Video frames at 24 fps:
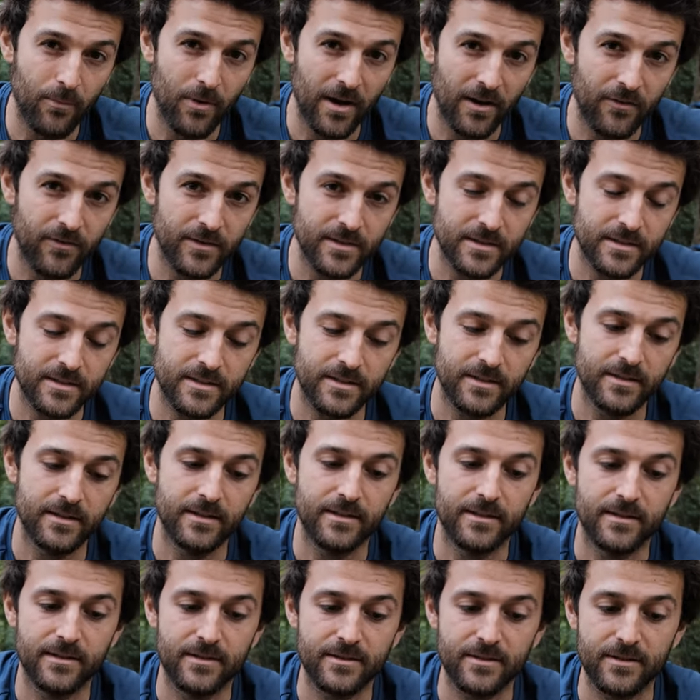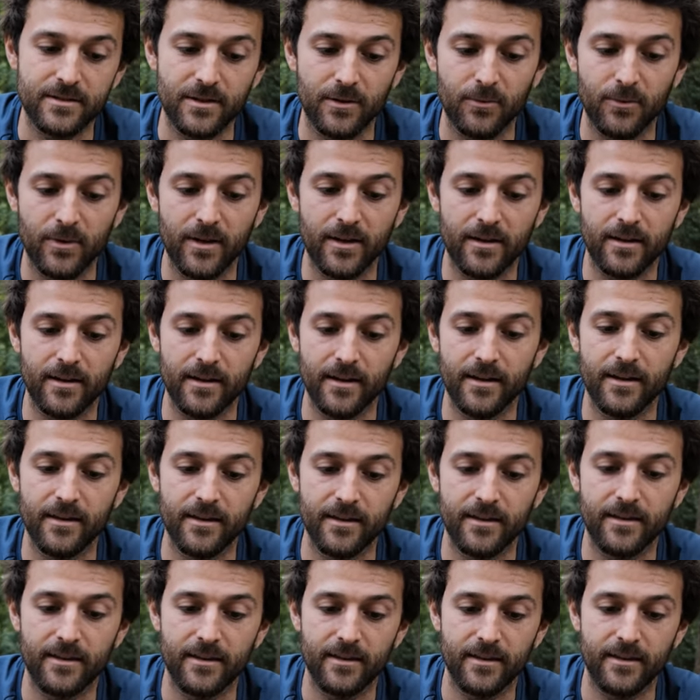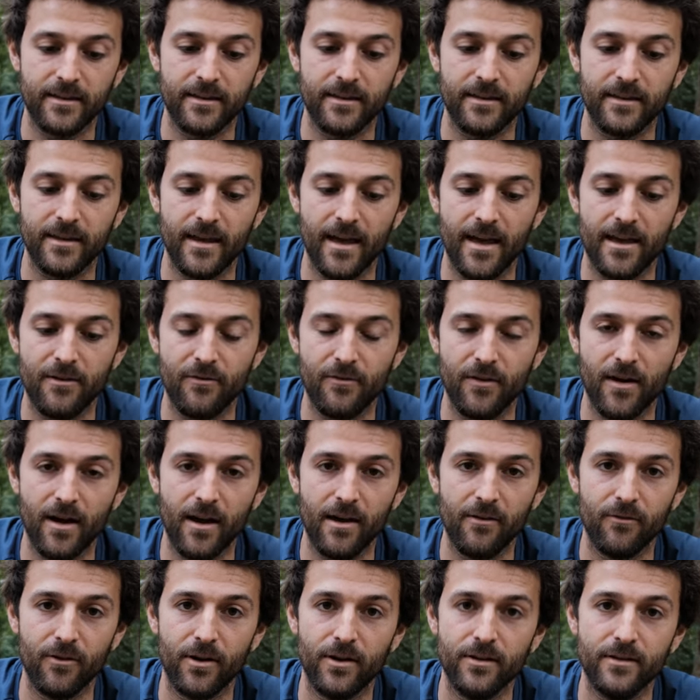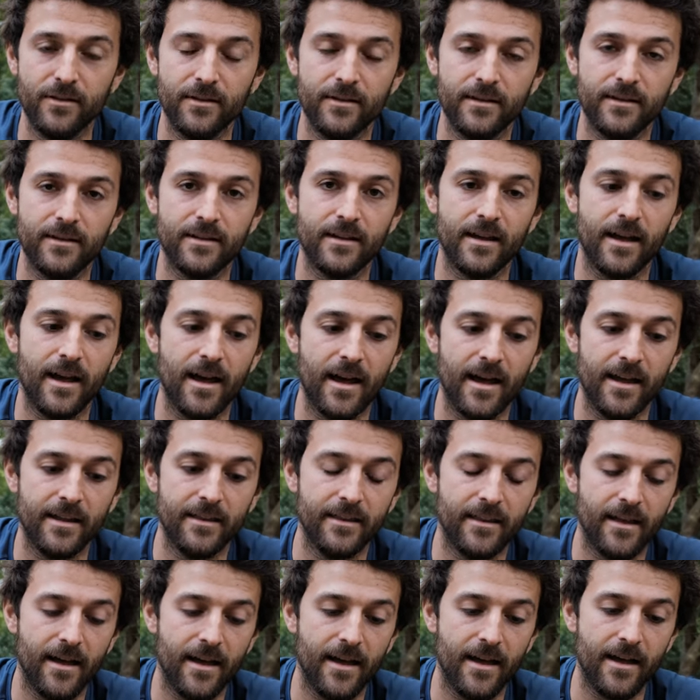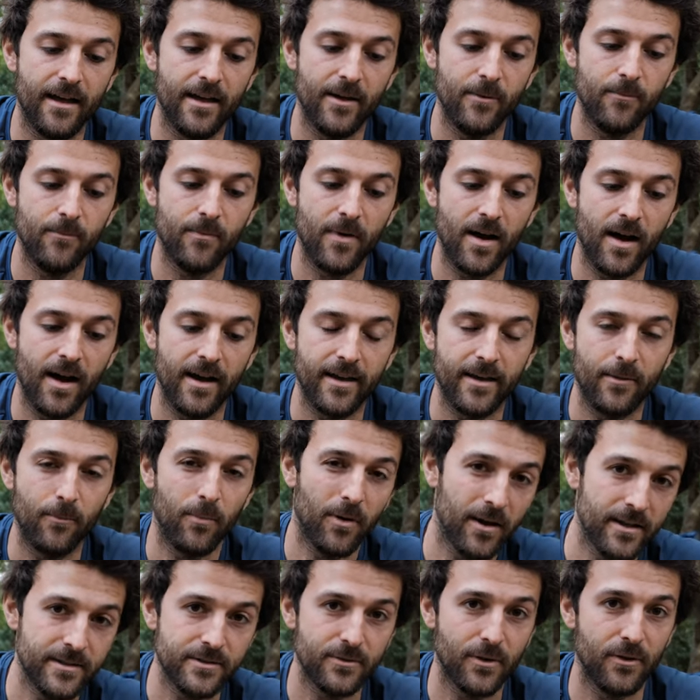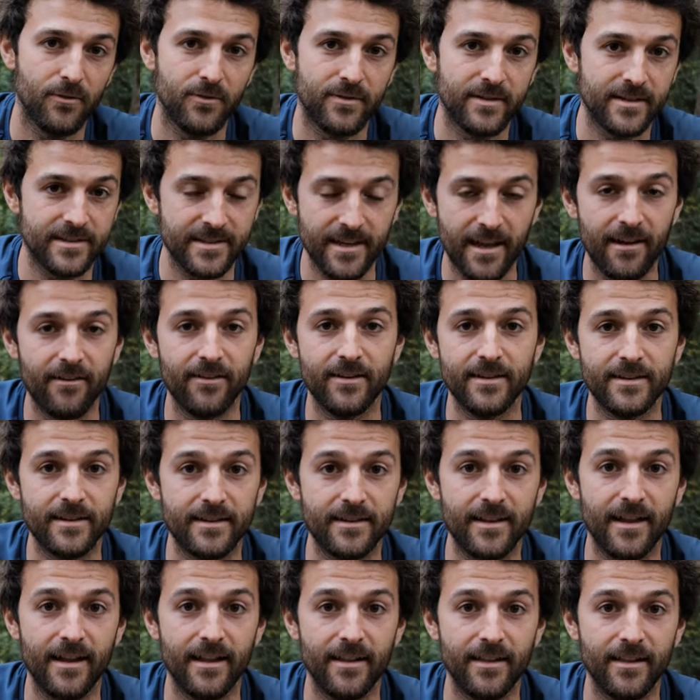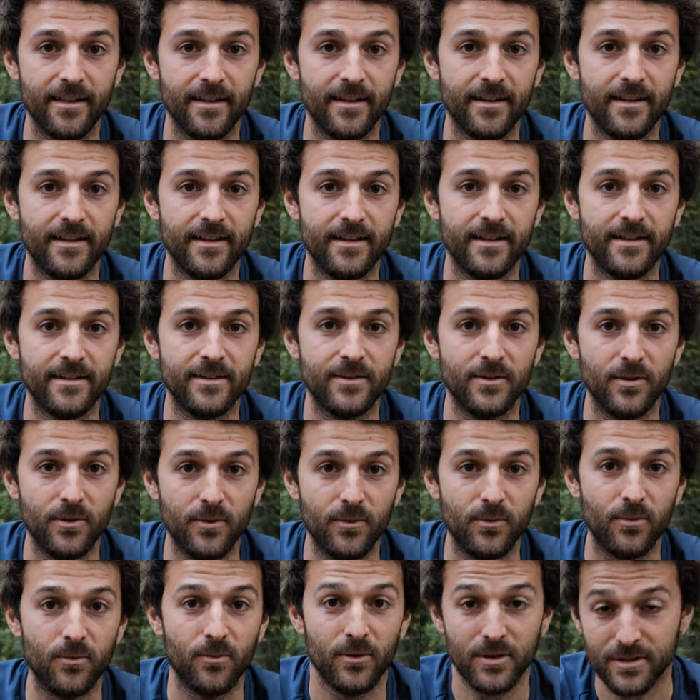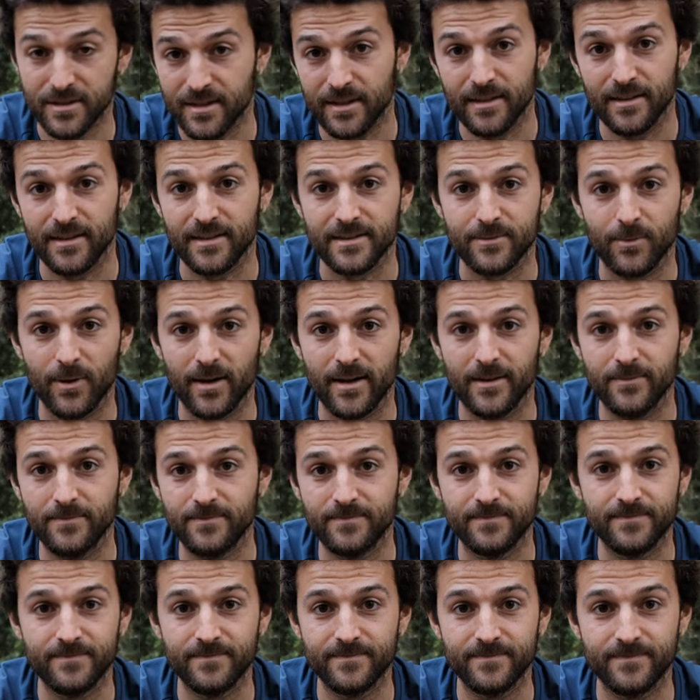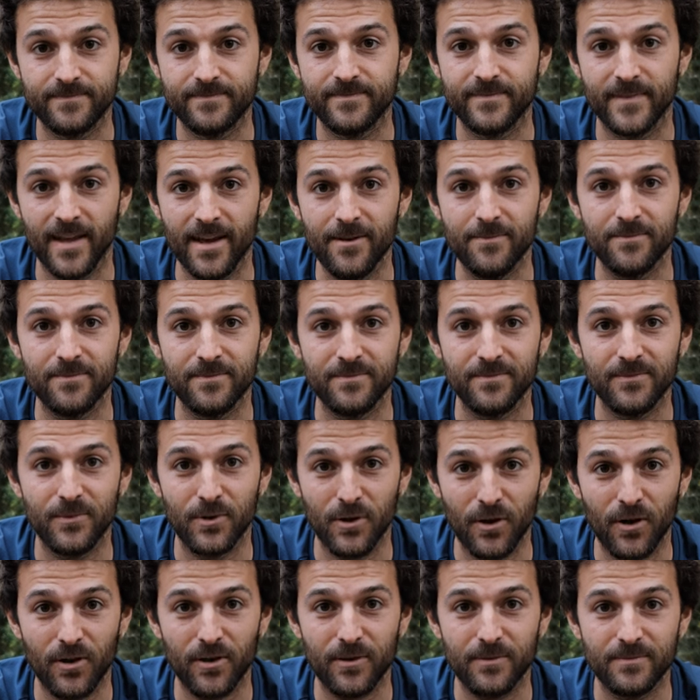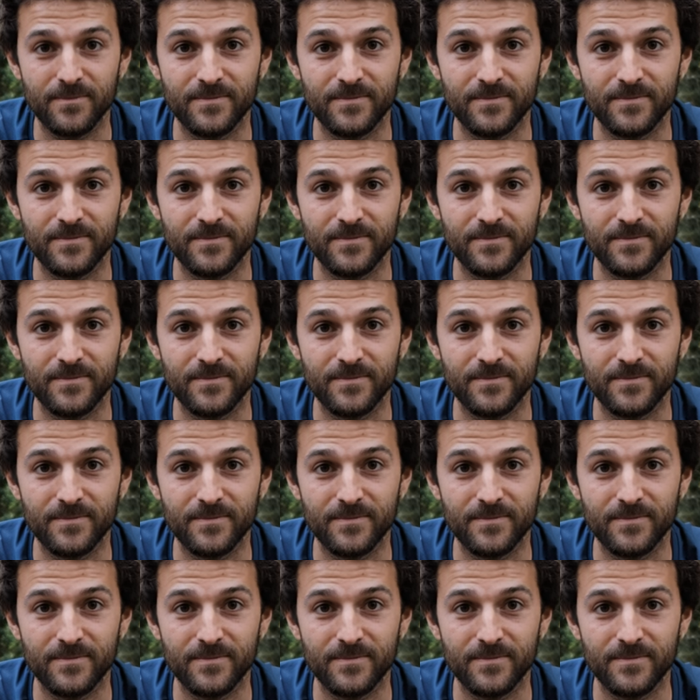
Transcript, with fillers: breakfast, so we are gonna get a fire on, and um, I can pass you over to Sarah to tell you what she thinks about it. Yeah, we cook?